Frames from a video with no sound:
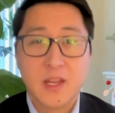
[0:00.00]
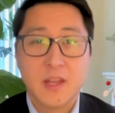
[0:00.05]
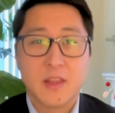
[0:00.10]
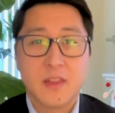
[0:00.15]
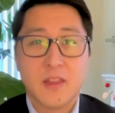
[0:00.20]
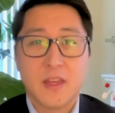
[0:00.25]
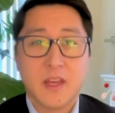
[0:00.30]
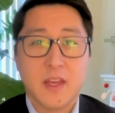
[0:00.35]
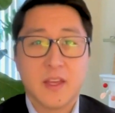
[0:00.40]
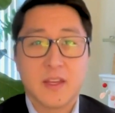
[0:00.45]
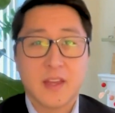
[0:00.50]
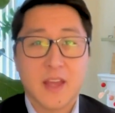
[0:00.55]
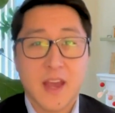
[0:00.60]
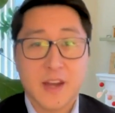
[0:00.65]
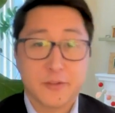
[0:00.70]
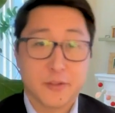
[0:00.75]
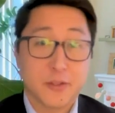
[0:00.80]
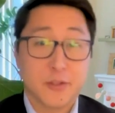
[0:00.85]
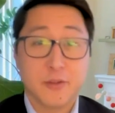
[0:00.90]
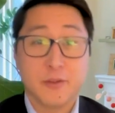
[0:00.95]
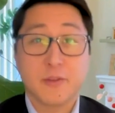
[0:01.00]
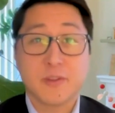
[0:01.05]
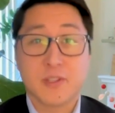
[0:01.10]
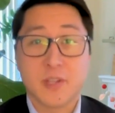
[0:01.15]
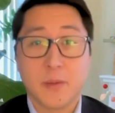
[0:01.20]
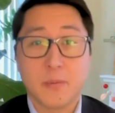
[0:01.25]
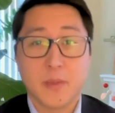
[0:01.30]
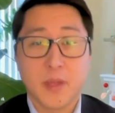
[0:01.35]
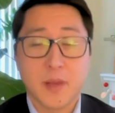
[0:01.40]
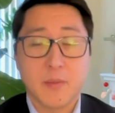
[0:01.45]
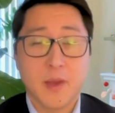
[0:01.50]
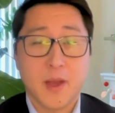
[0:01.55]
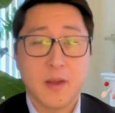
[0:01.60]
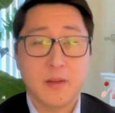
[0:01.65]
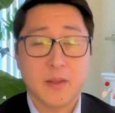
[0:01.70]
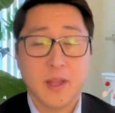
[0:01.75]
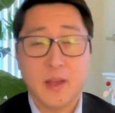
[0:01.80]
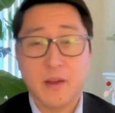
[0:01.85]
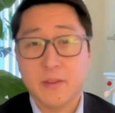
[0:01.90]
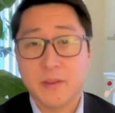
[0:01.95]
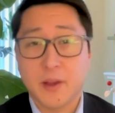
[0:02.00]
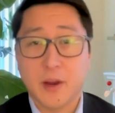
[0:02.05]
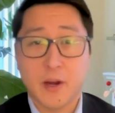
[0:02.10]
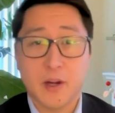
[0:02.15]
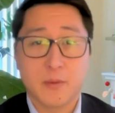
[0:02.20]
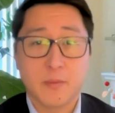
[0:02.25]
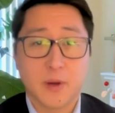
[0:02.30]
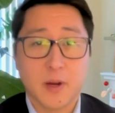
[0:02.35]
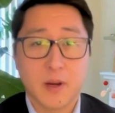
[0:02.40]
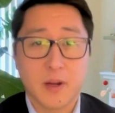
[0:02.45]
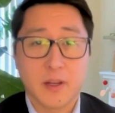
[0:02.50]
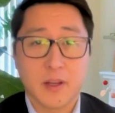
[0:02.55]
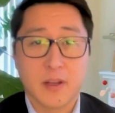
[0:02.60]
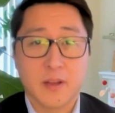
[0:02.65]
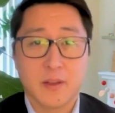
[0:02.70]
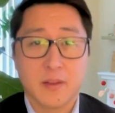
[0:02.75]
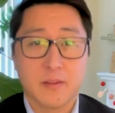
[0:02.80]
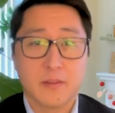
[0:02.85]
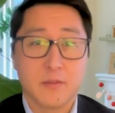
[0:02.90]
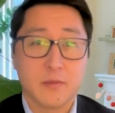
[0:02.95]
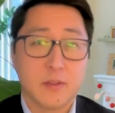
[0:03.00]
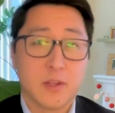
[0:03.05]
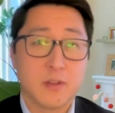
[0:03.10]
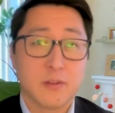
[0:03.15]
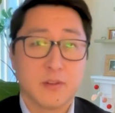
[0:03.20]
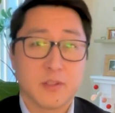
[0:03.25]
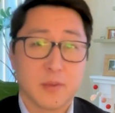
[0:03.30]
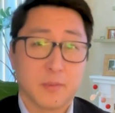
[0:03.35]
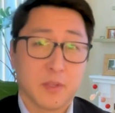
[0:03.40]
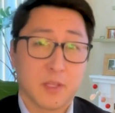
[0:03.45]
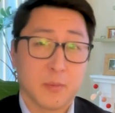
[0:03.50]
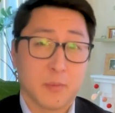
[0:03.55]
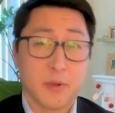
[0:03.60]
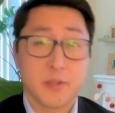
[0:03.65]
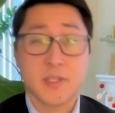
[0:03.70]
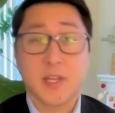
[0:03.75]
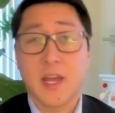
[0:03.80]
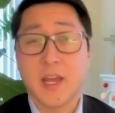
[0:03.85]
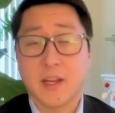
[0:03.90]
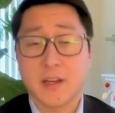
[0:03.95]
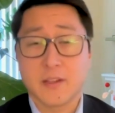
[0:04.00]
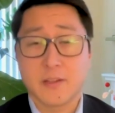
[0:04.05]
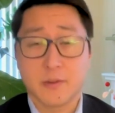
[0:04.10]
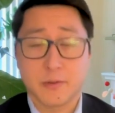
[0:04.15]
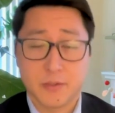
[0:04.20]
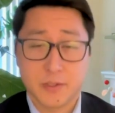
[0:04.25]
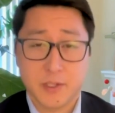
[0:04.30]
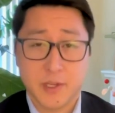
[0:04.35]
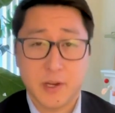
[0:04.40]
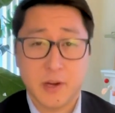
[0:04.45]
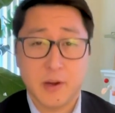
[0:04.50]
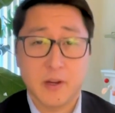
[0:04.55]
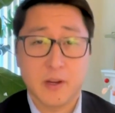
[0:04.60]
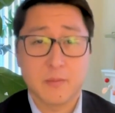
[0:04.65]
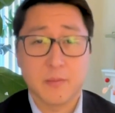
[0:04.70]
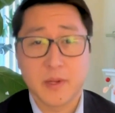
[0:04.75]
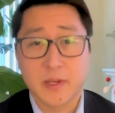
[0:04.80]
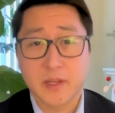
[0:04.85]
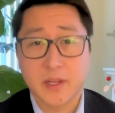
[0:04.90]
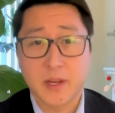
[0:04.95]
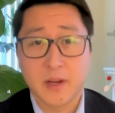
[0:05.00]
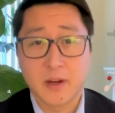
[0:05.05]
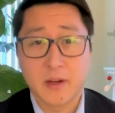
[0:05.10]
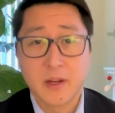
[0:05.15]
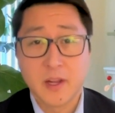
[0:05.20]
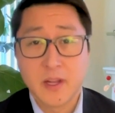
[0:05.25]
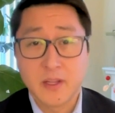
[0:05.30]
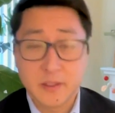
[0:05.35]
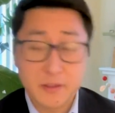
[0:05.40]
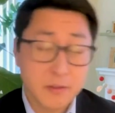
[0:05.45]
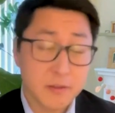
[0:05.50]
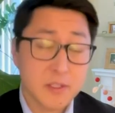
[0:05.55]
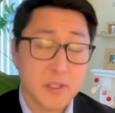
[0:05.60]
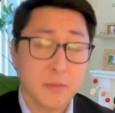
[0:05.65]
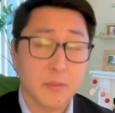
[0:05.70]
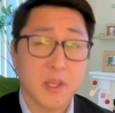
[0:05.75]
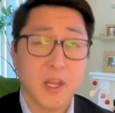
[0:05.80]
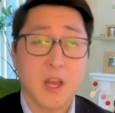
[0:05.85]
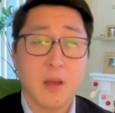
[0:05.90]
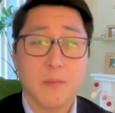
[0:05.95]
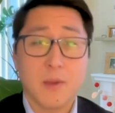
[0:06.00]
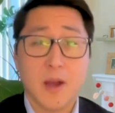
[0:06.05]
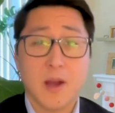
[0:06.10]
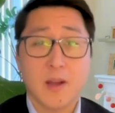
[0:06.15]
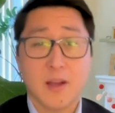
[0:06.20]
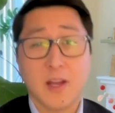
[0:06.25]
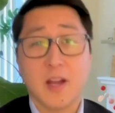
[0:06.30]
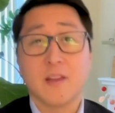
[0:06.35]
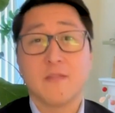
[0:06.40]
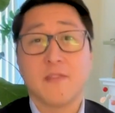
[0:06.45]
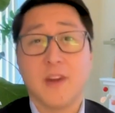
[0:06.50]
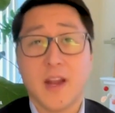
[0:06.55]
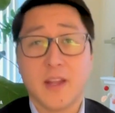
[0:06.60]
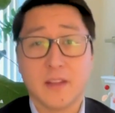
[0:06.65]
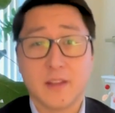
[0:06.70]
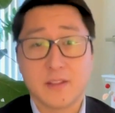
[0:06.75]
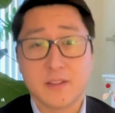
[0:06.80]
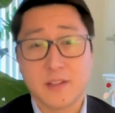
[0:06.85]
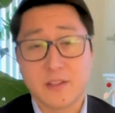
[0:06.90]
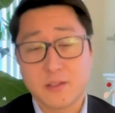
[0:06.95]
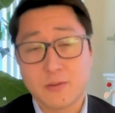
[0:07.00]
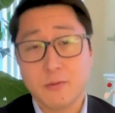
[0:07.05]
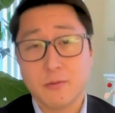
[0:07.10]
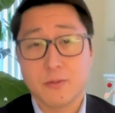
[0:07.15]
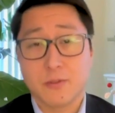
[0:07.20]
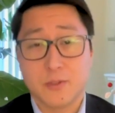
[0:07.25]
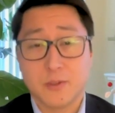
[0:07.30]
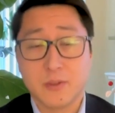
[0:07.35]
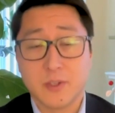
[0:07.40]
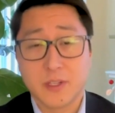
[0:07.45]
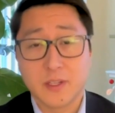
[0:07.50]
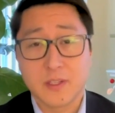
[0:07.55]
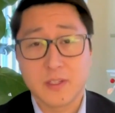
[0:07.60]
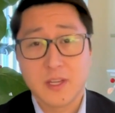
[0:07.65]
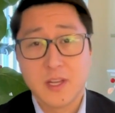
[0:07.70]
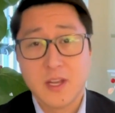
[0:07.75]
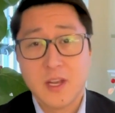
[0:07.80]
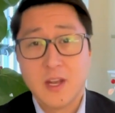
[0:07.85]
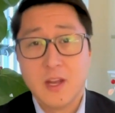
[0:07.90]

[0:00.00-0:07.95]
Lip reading: than actually do something about health care in America, to do something to protect Social Security and Medicare, to do something about gun violence and school shootings.